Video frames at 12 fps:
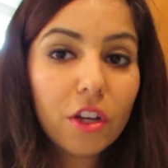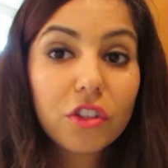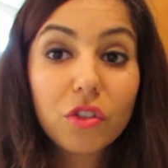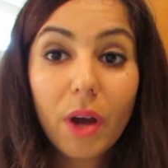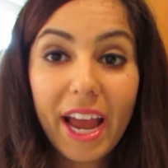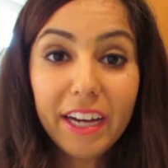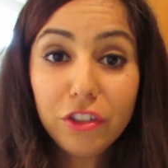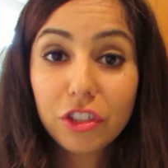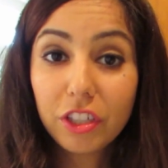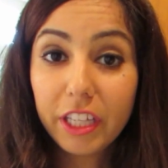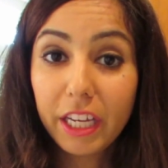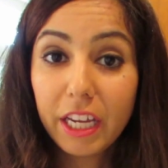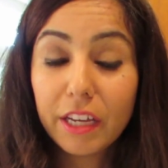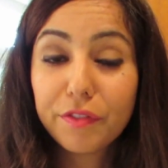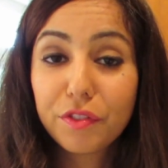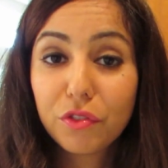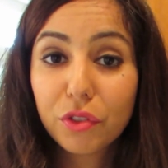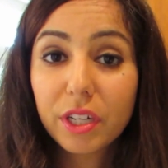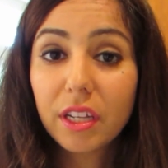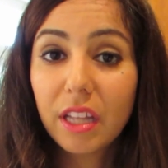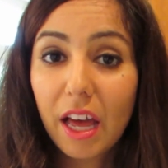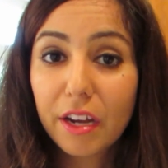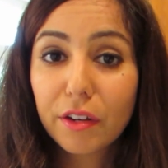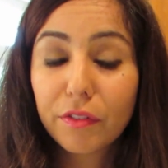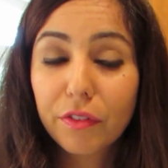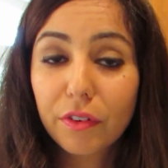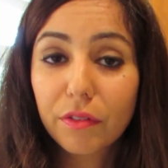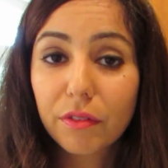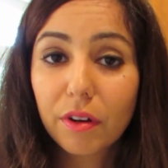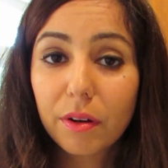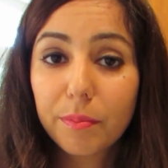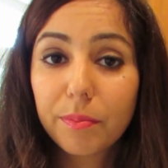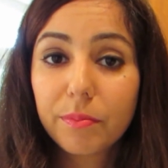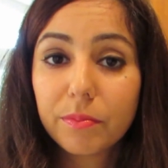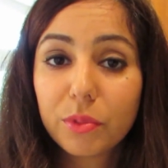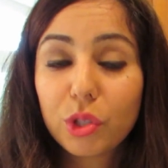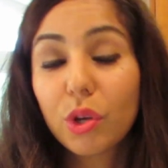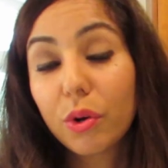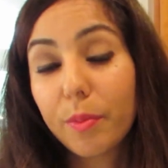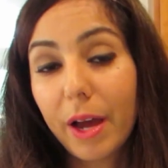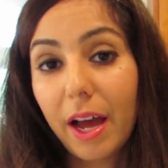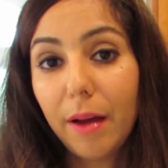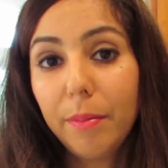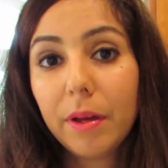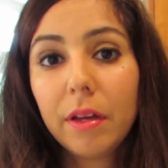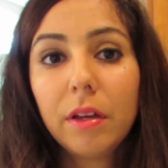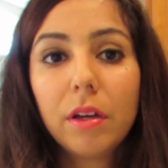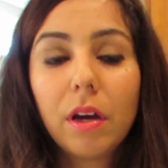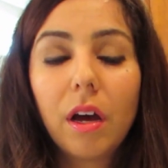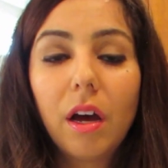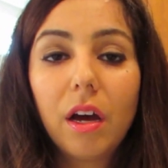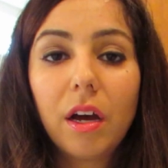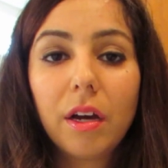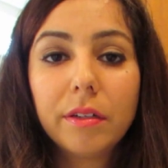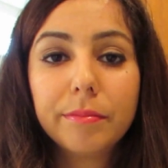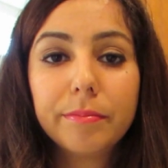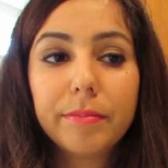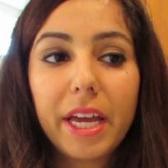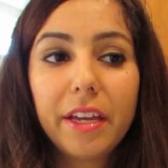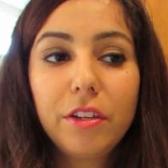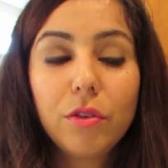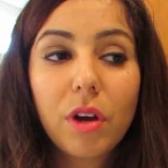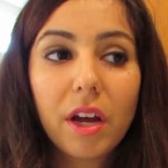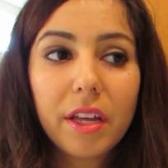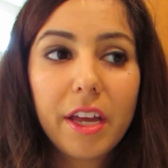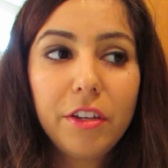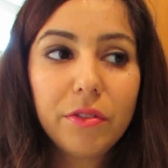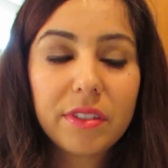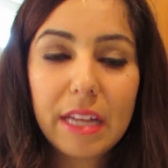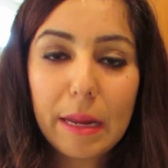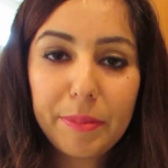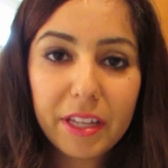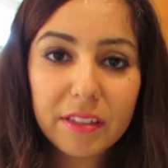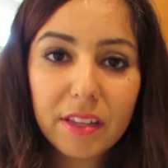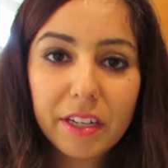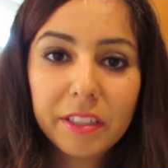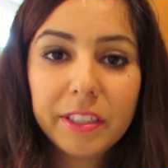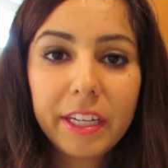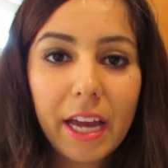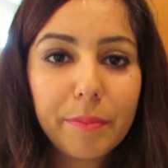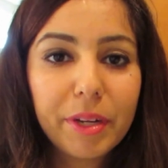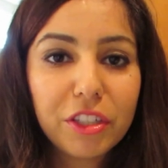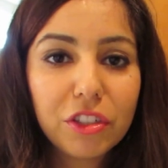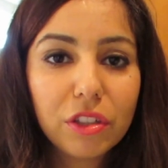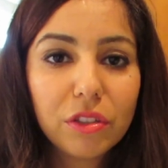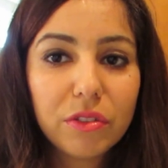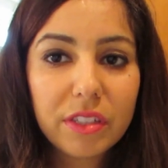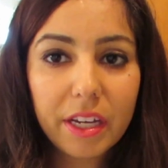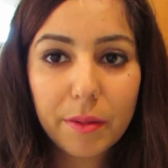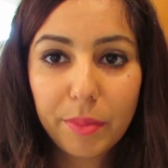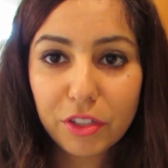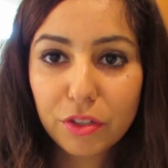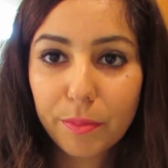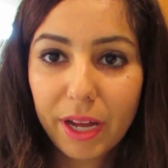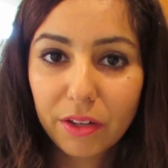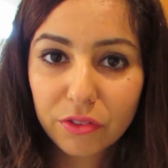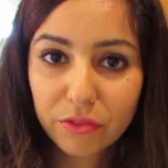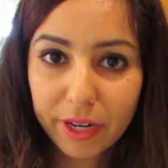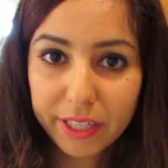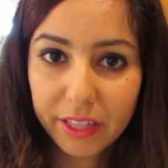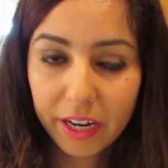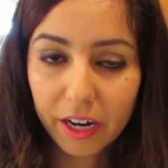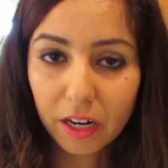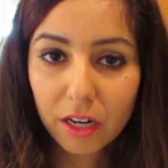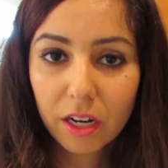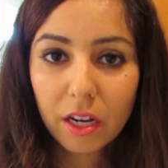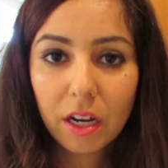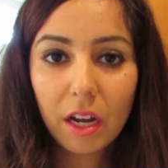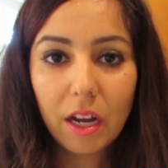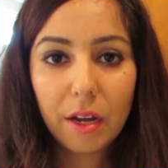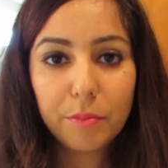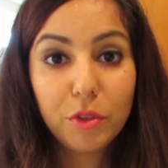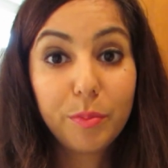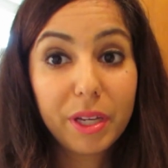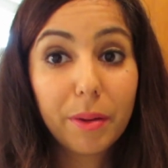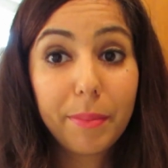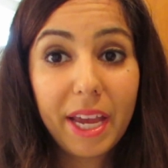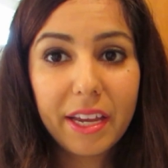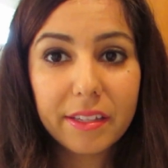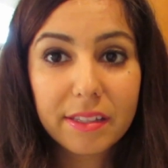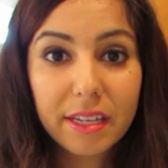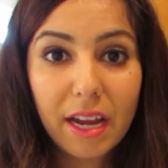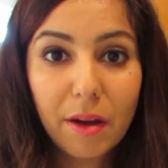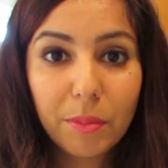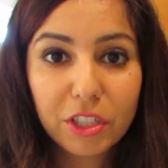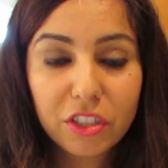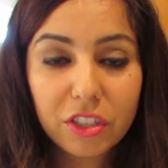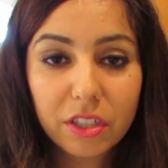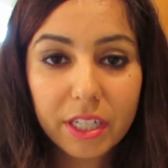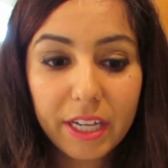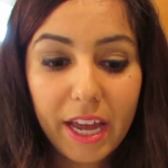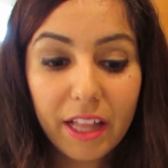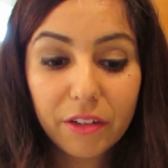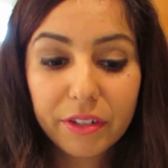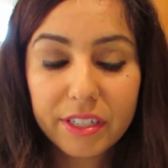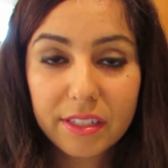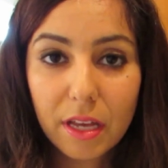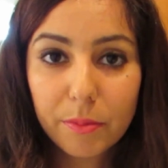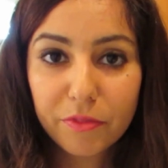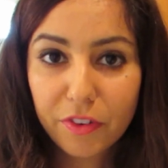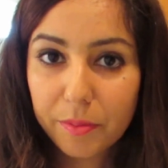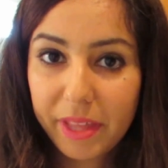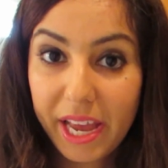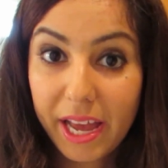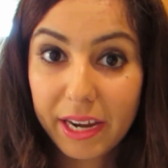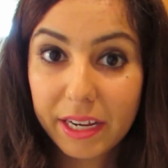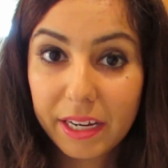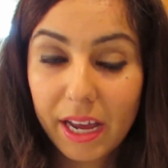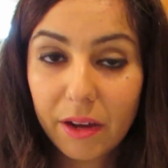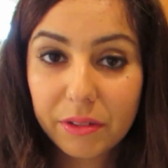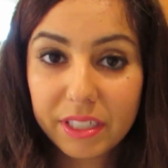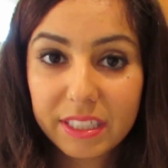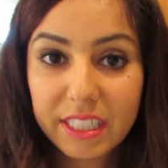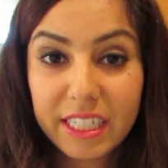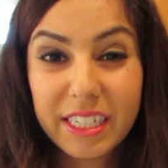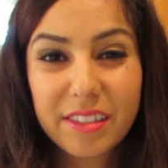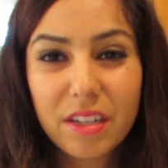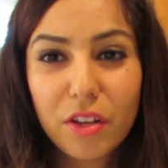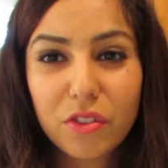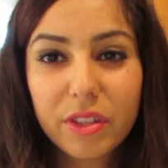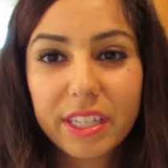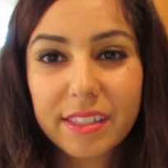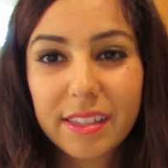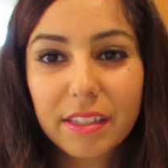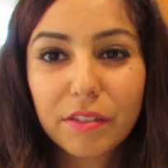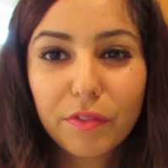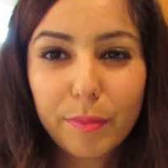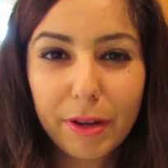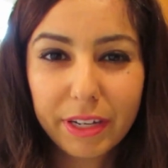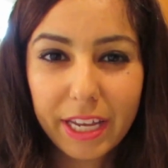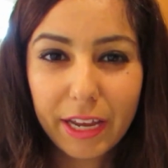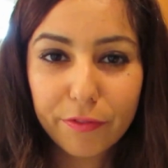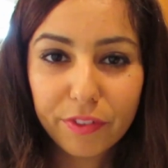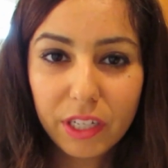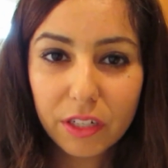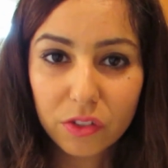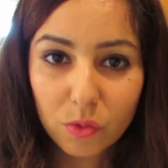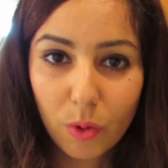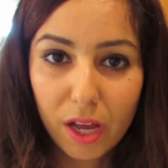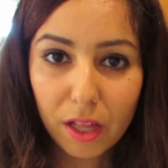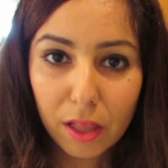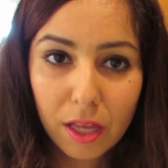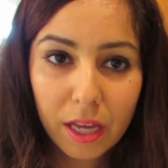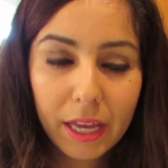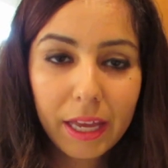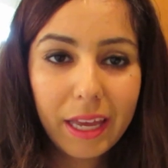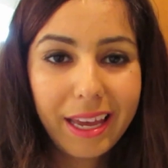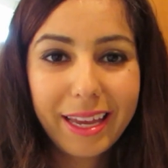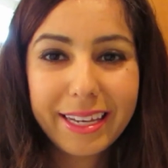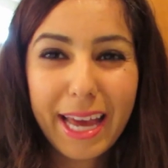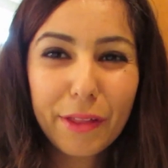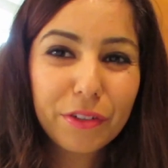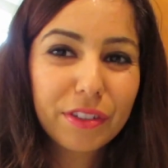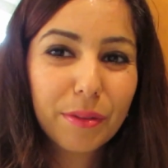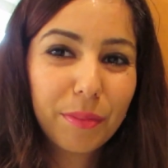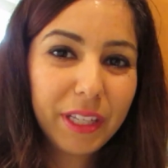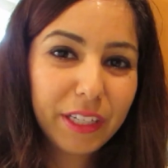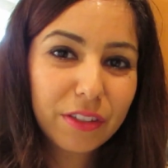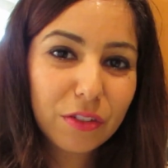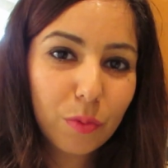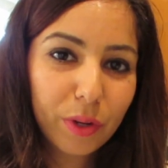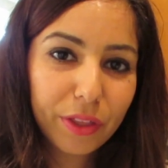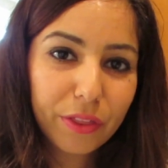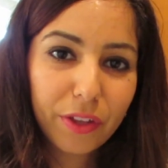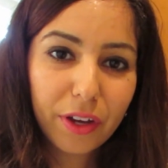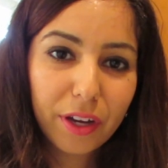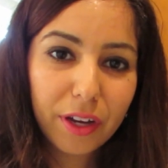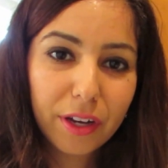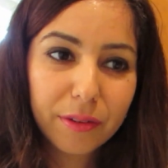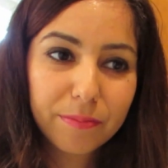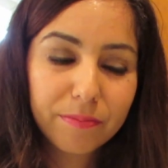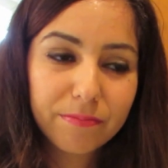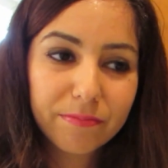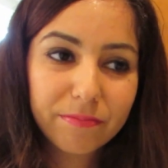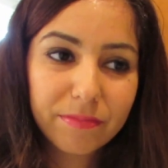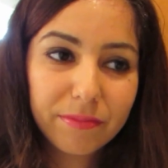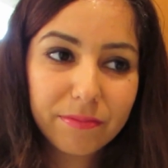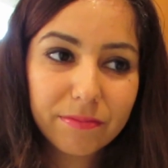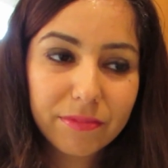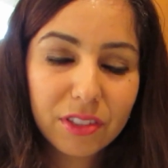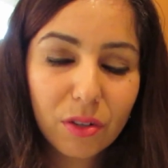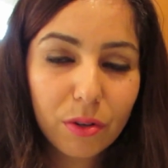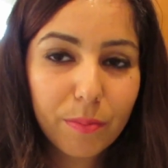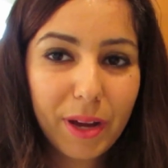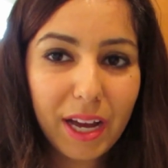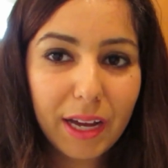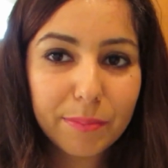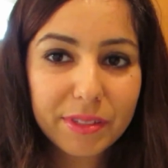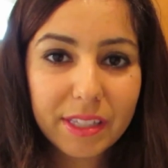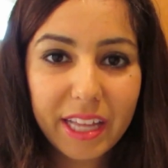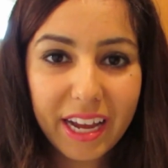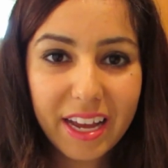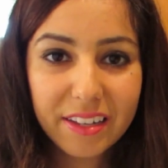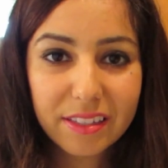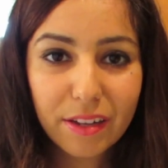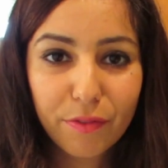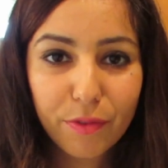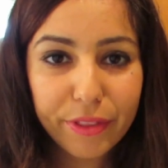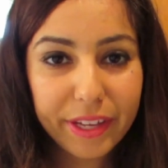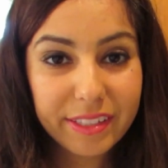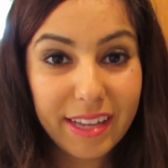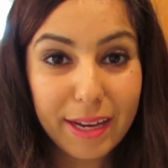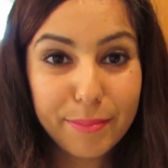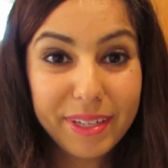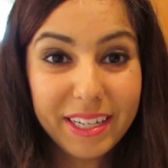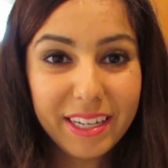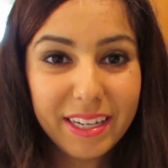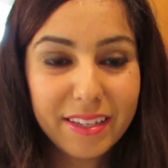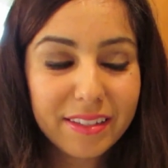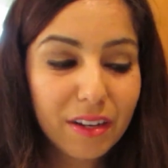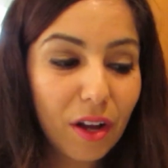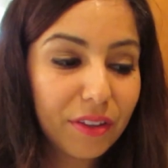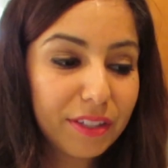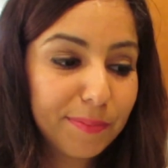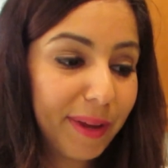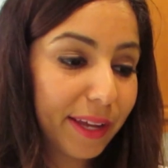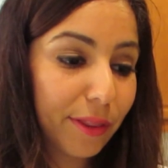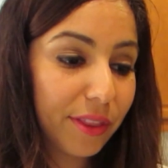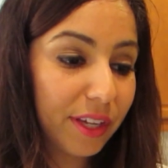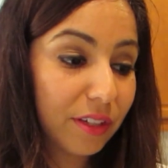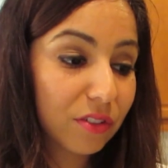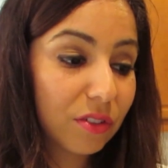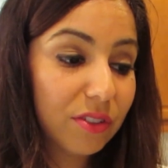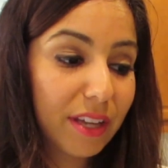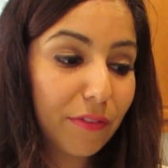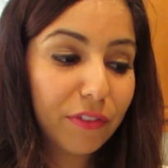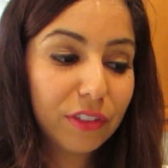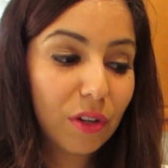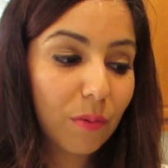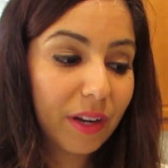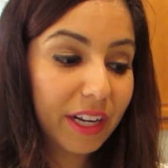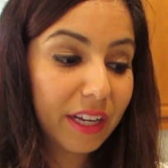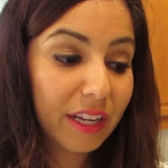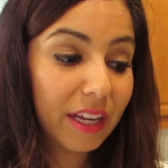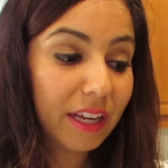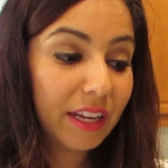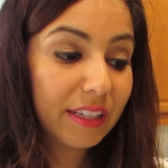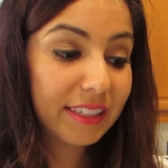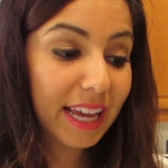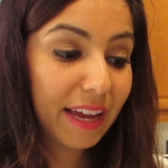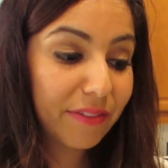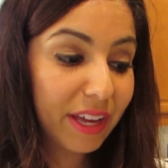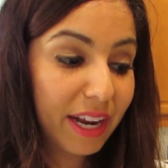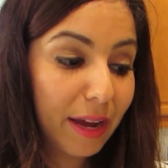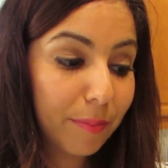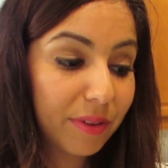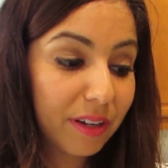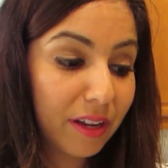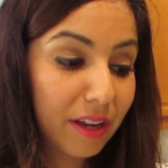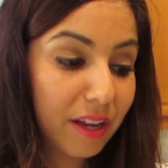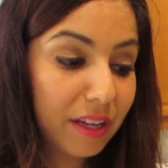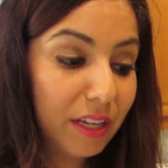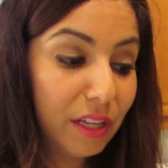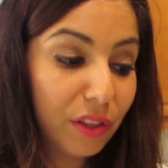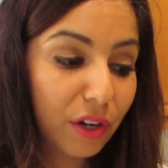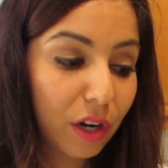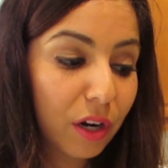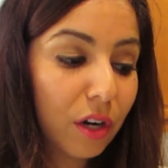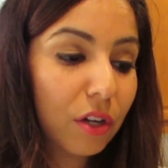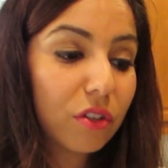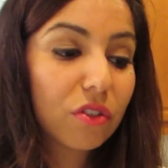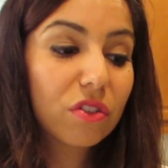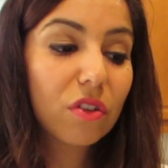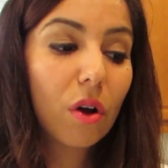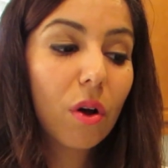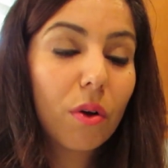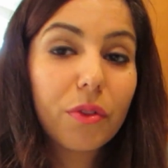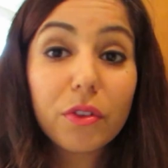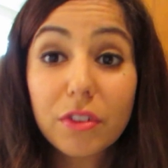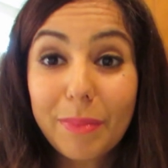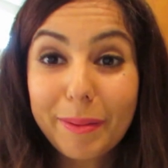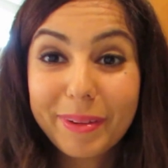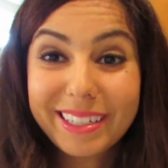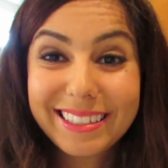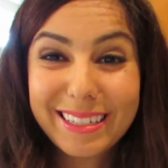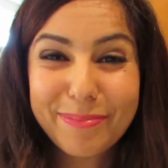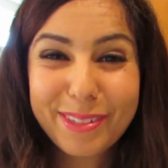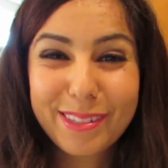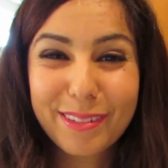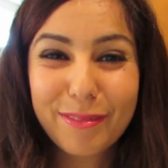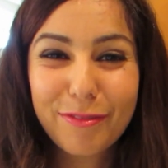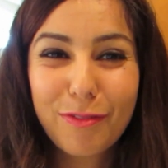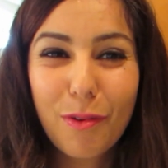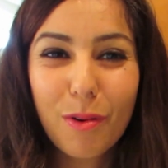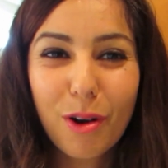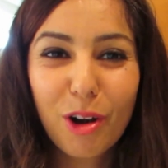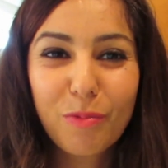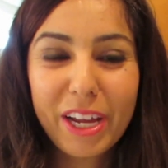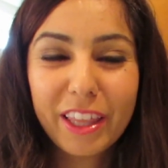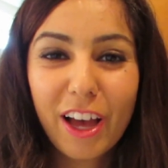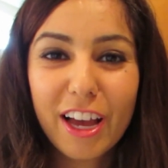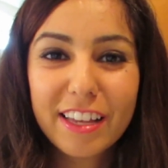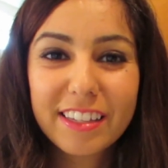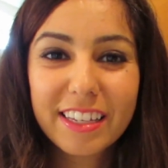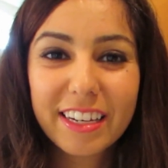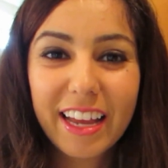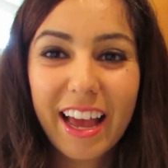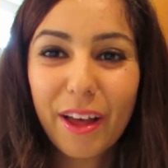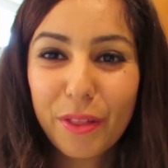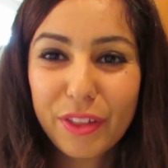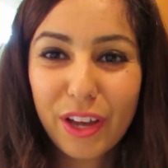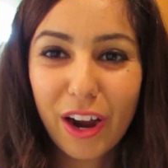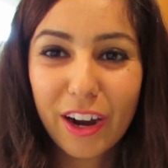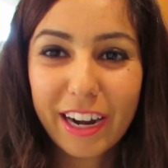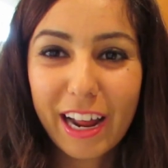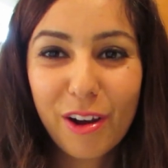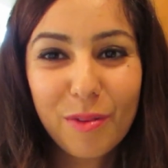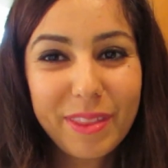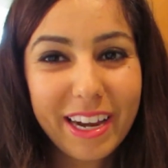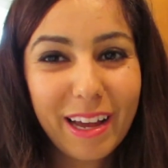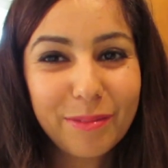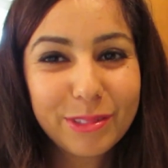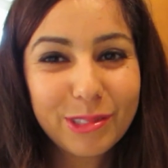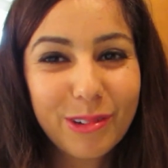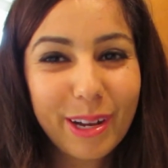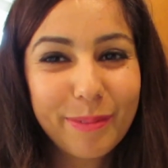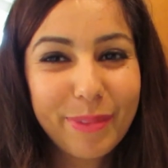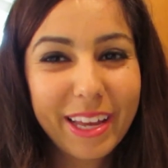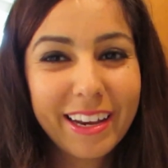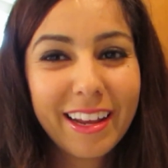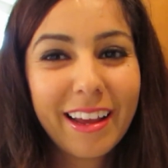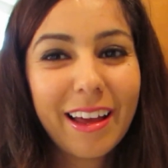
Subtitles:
So actually, if you drink a lot of soda pop and you stop that suddenly, I bet you'll lose like a bunch of pounds right there. You'll be amazed at how much calories come from that and how addicting it is, and also the excessive amount of caffeine as well. And now there's some links with soda pops and that kind of stuff with like diabetes and all these bad things. So you definitely don't want to have that happen either. So those are my big tips for weight loss and healthy heart. I hope that helped you quite a bit.